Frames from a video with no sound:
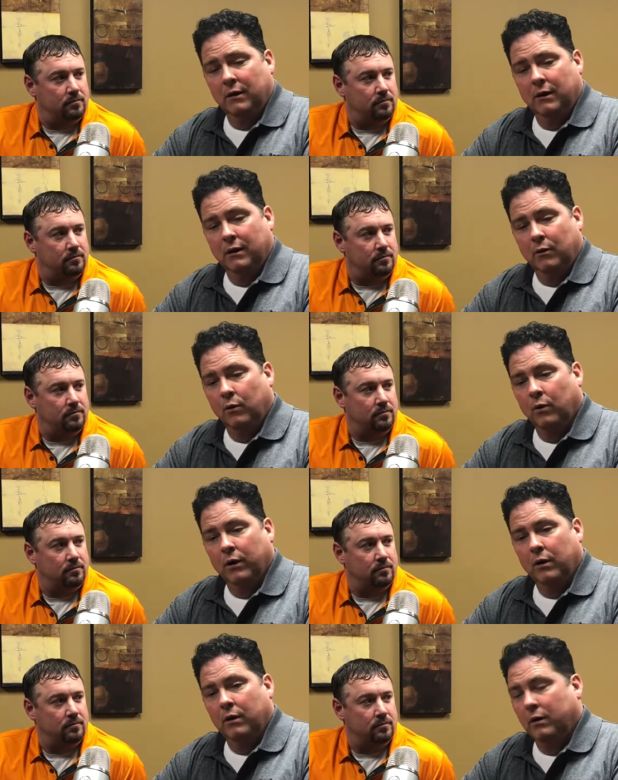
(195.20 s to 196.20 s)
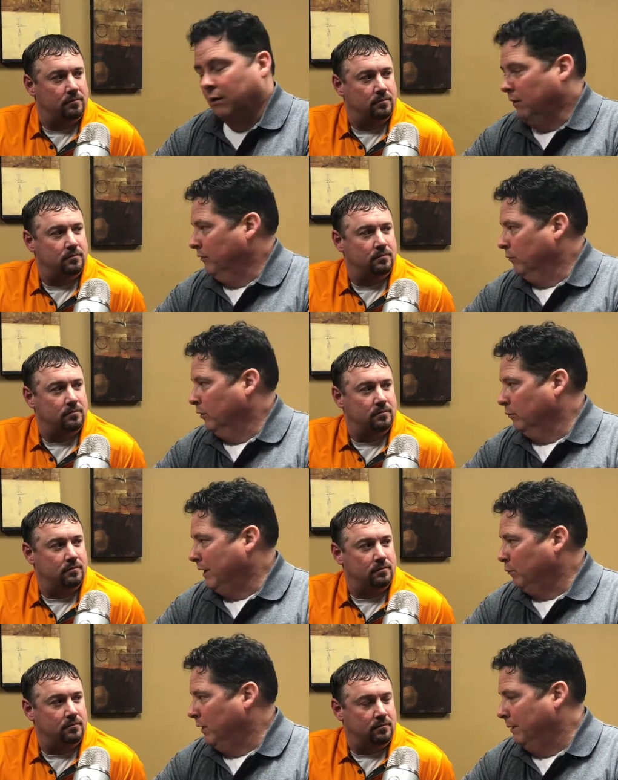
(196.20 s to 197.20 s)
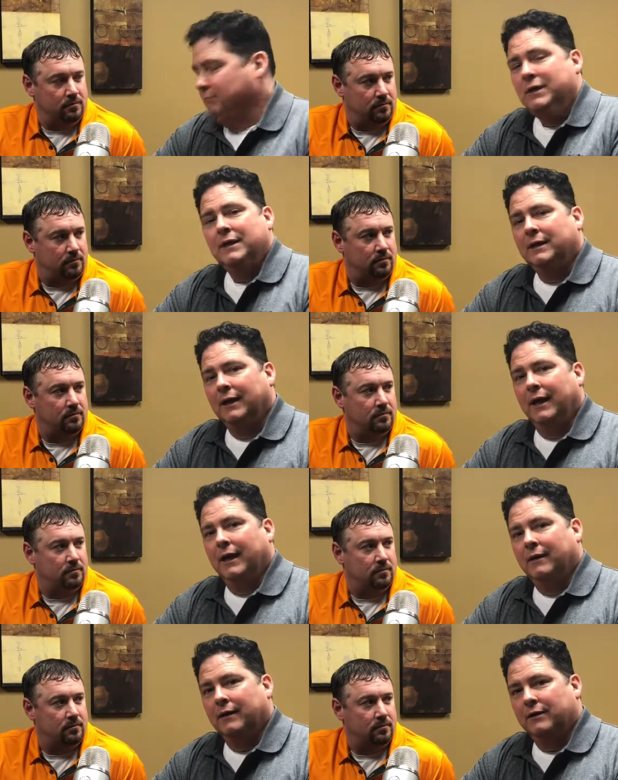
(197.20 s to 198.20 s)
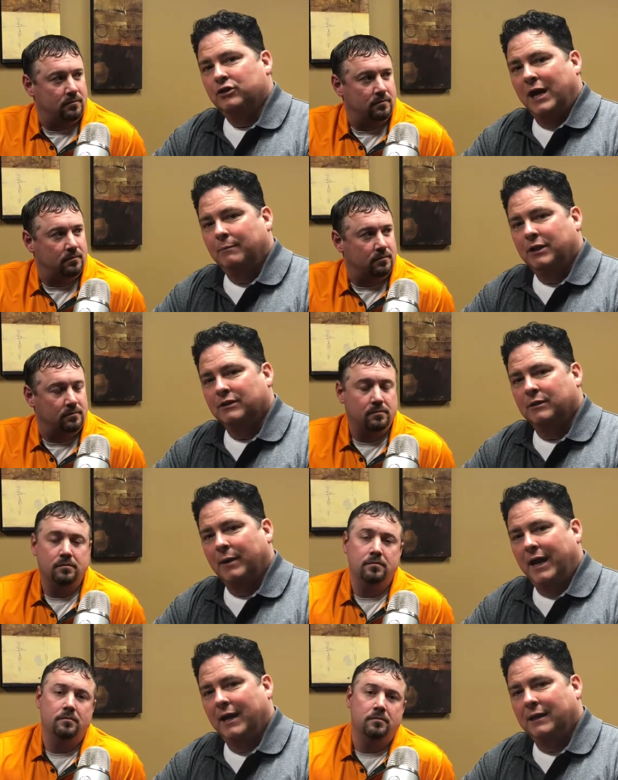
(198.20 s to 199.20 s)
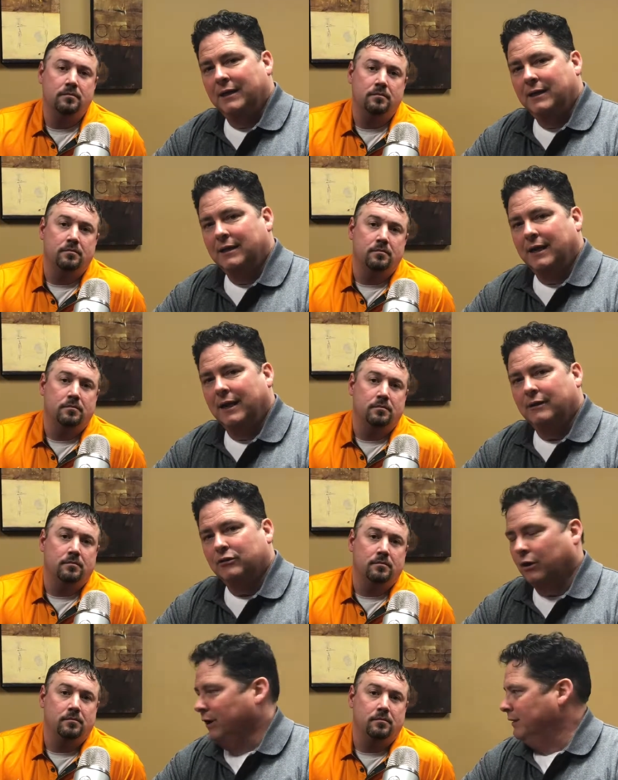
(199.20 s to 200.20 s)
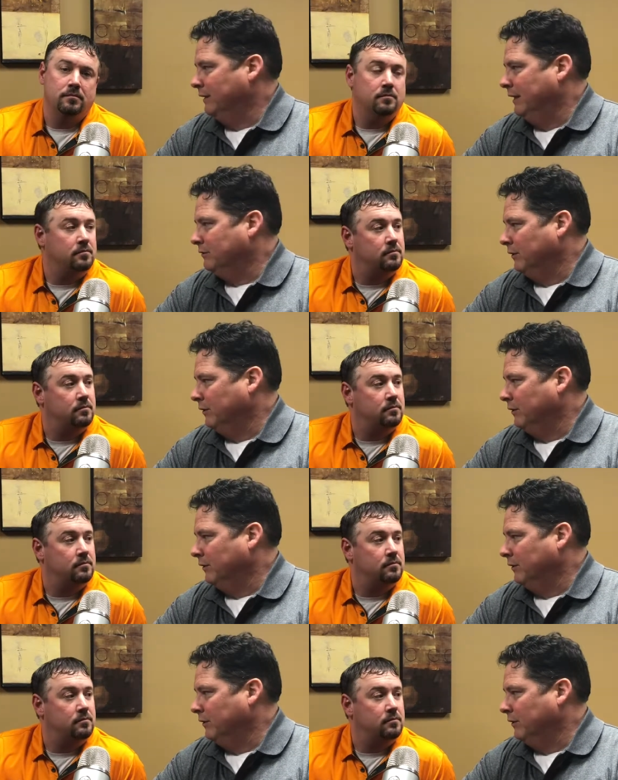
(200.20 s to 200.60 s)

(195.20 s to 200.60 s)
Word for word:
Speaker 1: uh, or uh, on the World Wide Web. And uh, Jamie is the man; he can turn it and